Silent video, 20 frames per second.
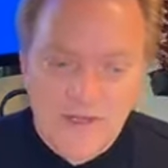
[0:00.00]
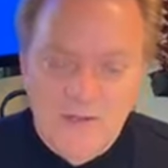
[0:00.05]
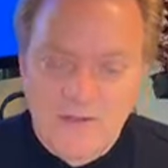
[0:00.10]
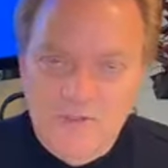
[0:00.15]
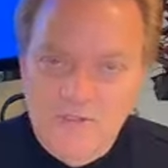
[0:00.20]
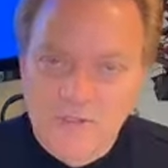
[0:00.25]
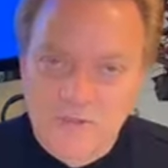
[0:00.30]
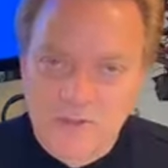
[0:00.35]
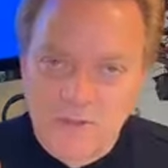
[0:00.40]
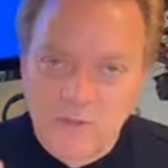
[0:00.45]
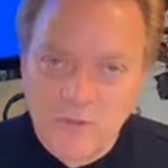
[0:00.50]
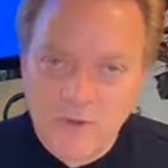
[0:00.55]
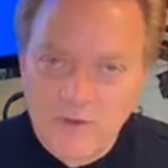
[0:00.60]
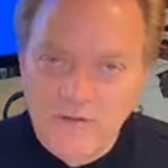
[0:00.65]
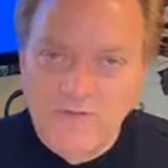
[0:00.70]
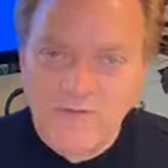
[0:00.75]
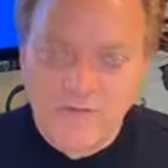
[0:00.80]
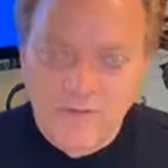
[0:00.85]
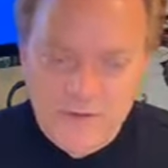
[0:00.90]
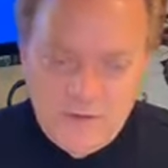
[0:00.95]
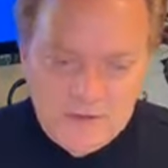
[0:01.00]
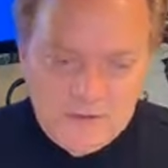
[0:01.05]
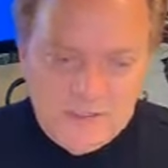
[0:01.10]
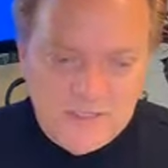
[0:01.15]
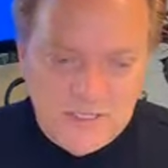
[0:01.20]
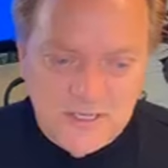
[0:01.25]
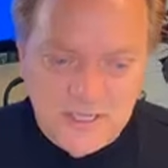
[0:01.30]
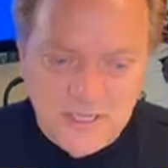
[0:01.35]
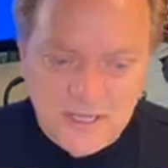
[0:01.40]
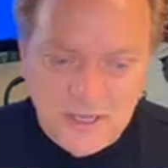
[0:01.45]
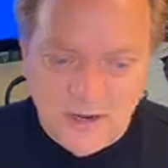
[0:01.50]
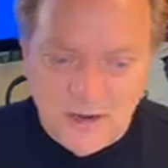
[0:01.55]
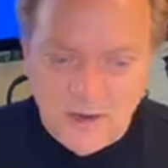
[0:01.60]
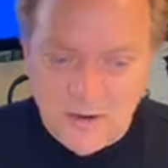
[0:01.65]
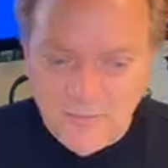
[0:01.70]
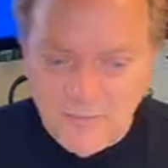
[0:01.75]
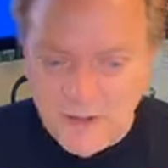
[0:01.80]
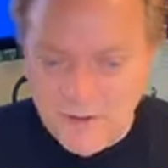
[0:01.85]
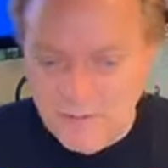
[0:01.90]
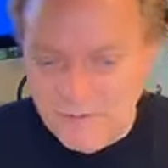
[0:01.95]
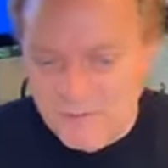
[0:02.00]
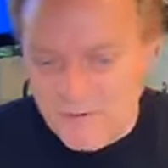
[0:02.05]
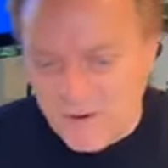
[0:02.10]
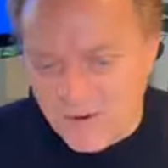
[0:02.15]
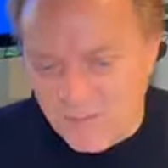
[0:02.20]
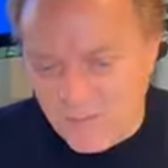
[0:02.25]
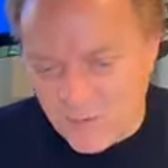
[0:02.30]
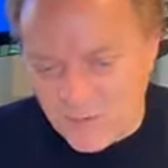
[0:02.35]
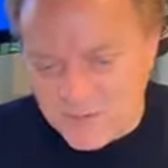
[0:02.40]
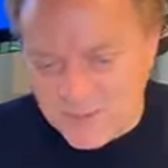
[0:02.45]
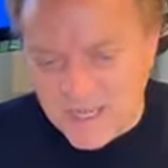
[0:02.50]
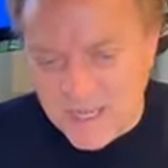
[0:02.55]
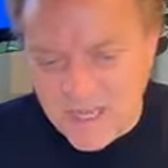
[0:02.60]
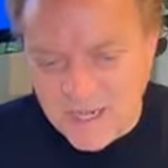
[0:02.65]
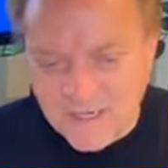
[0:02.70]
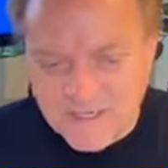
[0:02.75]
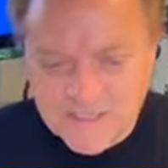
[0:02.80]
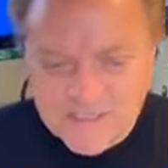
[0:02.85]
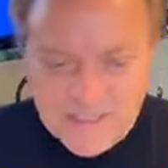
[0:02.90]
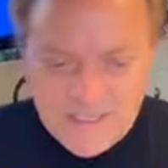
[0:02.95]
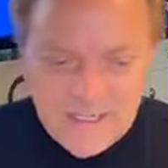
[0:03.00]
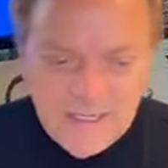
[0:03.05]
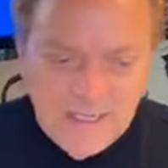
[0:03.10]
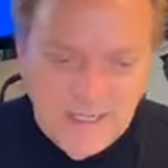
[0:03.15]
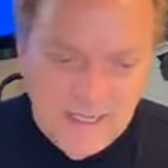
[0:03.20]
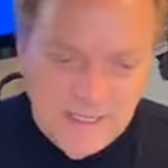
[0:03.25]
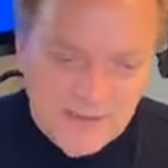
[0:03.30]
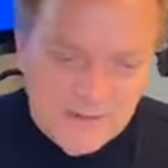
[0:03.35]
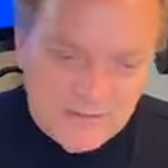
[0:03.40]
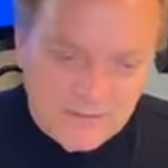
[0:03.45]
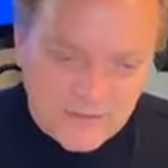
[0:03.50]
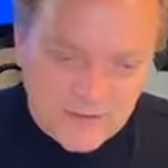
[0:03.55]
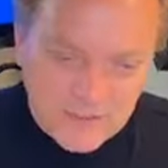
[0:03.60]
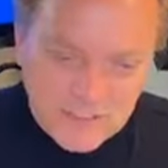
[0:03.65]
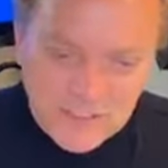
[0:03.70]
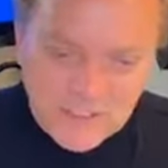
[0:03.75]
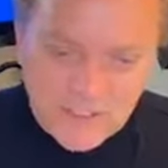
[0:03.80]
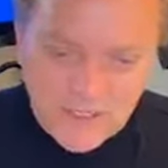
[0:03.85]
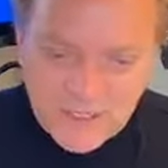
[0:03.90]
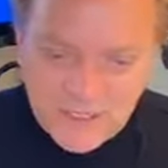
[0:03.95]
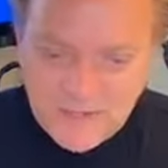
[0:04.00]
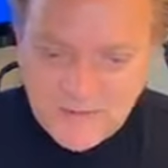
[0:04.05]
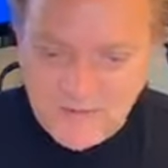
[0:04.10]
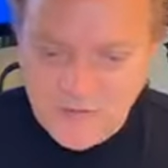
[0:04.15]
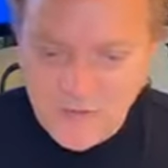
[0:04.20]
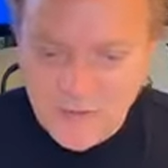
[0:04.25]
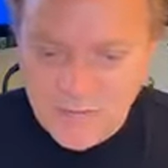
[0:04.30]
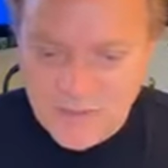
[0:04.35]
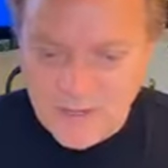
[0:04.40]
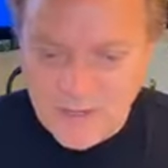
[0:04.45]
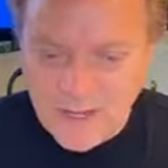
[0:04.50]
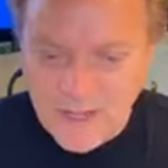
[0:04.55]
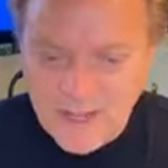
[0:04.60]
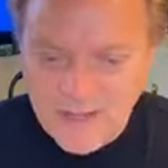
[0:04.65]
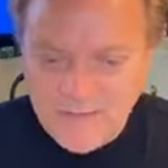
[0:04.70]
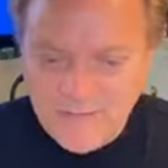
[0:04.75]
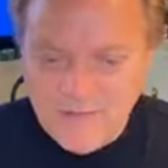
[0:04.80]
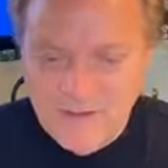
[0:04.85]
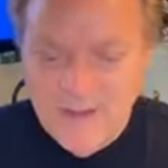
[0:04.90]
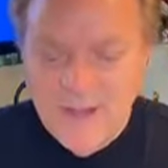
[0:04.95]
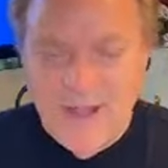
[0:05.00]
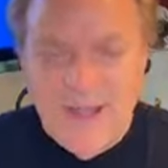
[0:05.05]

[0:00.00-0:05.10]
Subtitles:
So the real fears today are about our mortality, the fragility of human life.